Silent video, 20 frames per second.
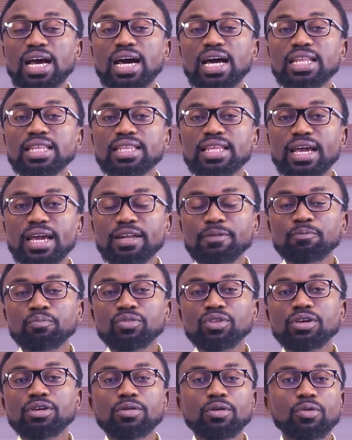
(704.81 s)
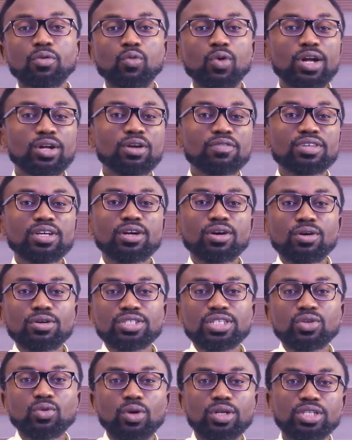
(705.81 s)
And then, one of the
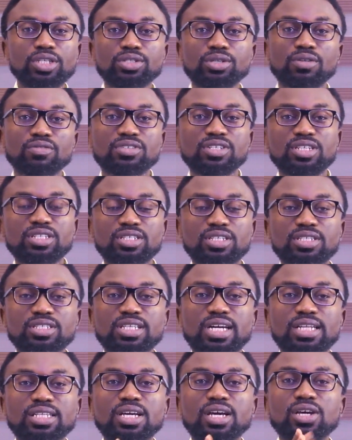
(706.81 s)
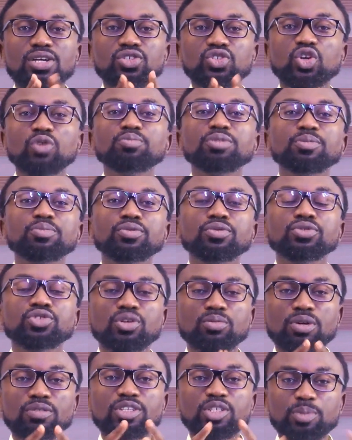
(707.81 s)
consequences of this is that some
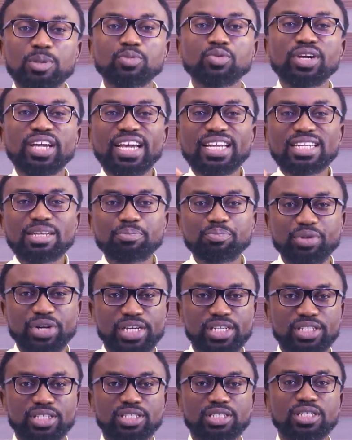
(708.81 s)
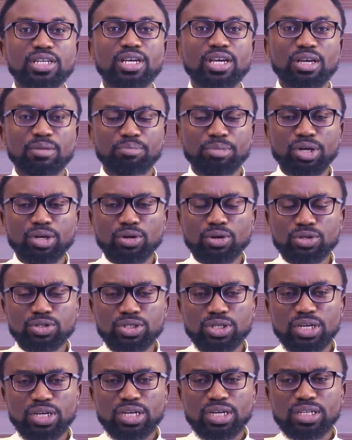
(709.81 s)
of these people get depressed
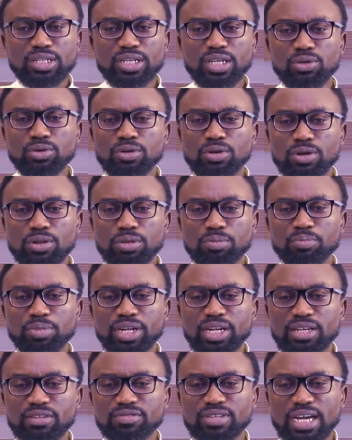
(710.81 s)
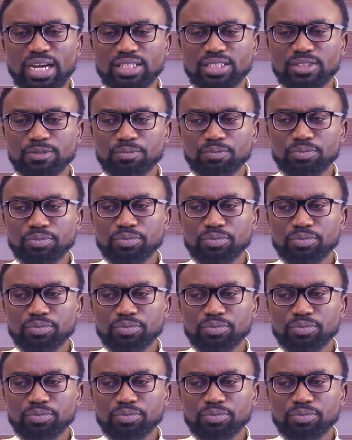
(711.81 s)
because they do not believe that